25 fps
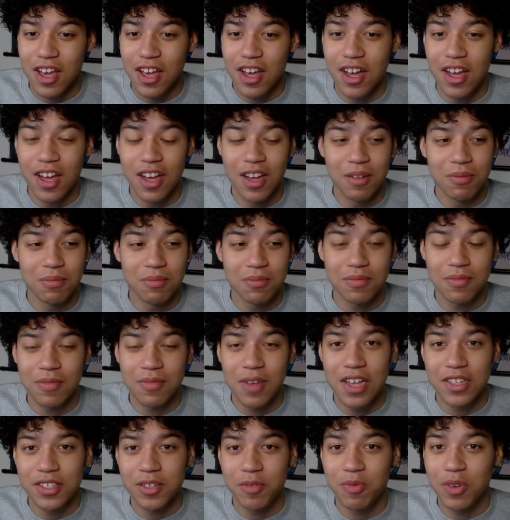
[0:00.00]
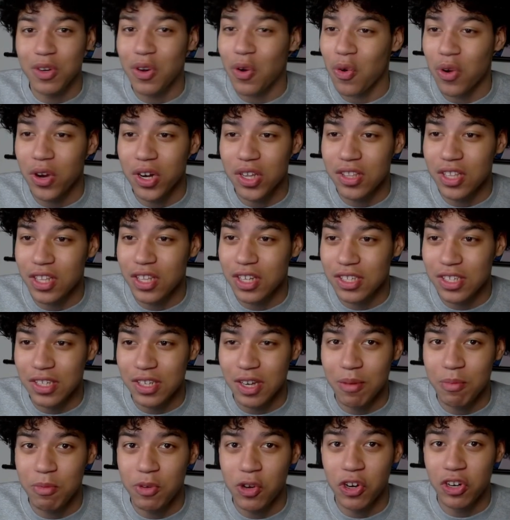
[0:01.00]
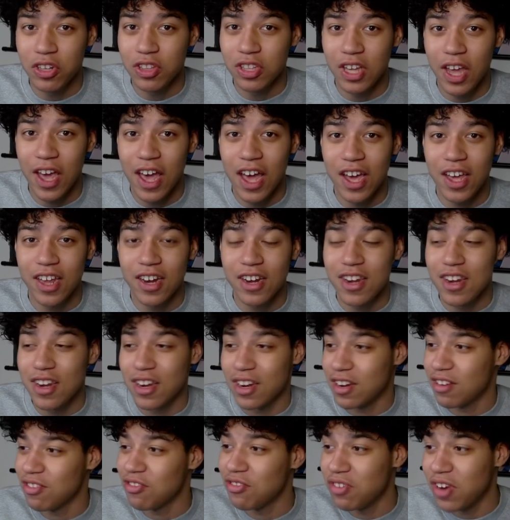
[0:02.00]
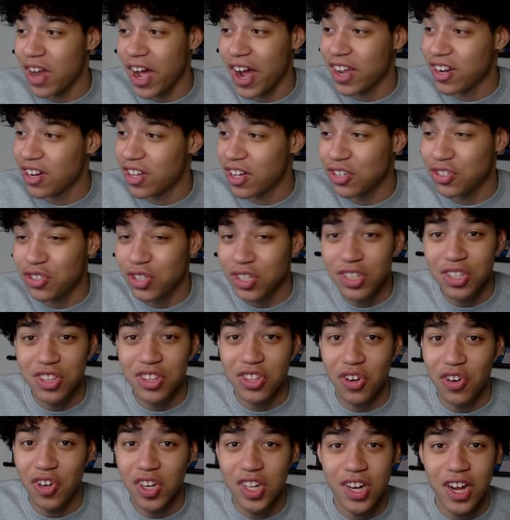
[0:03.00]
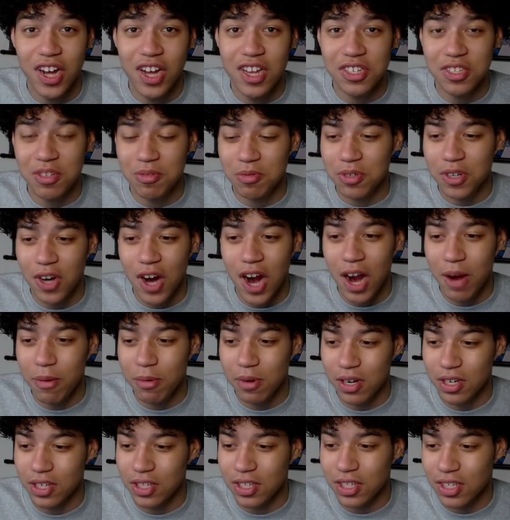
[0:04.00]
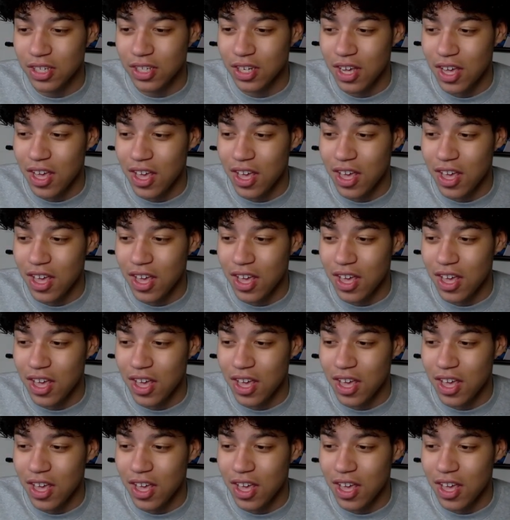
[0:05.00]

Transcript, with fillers: Um, as I'm recording this, I'm currently at nine hundred thirty-nine subscribers,